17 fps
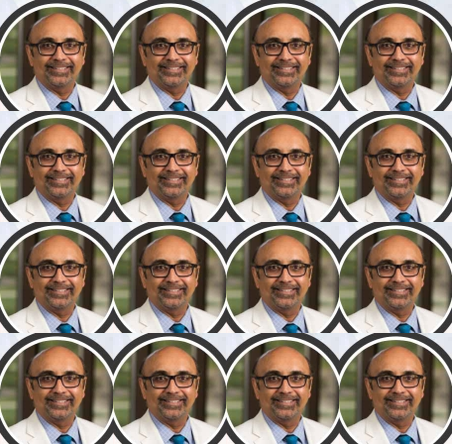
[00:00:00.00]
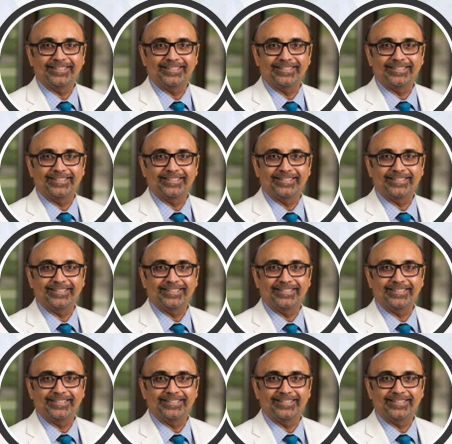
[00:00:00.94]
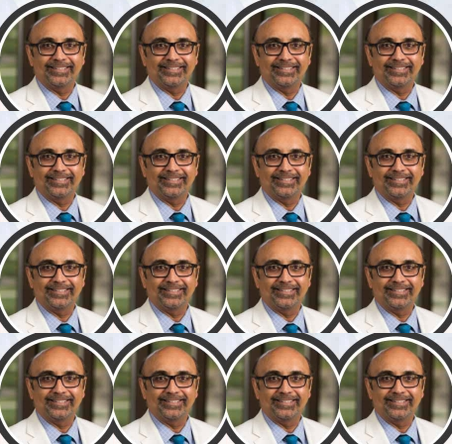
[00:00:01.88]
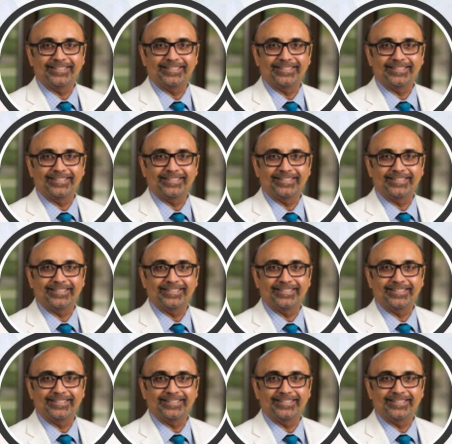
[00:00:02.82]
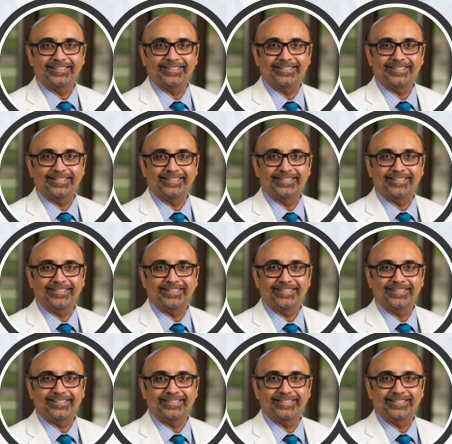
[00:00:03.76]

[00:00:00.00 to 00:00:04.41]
[no speech]